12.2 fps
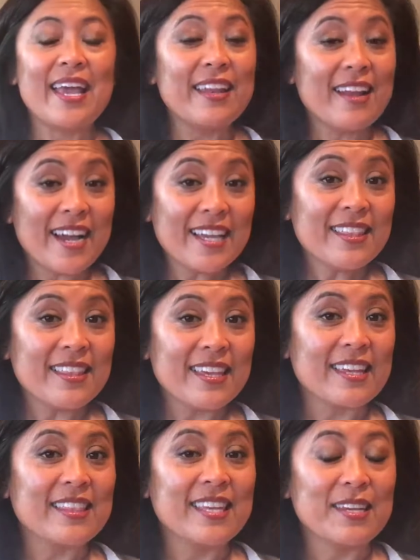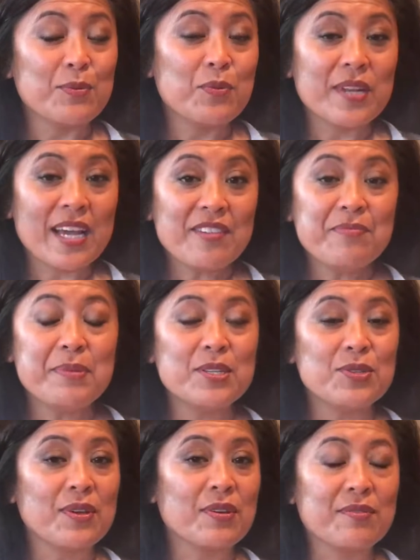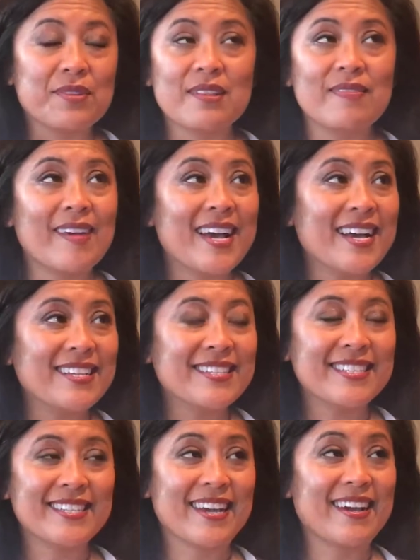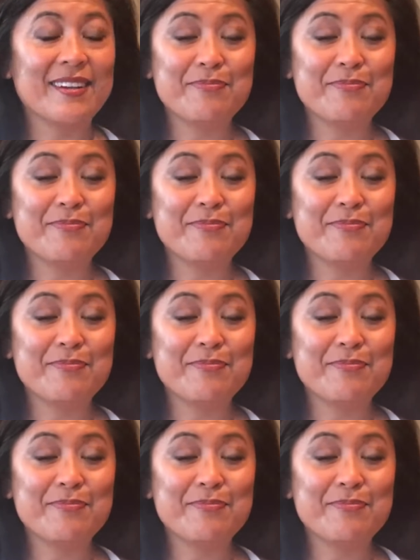And I think that what I've been doing over the last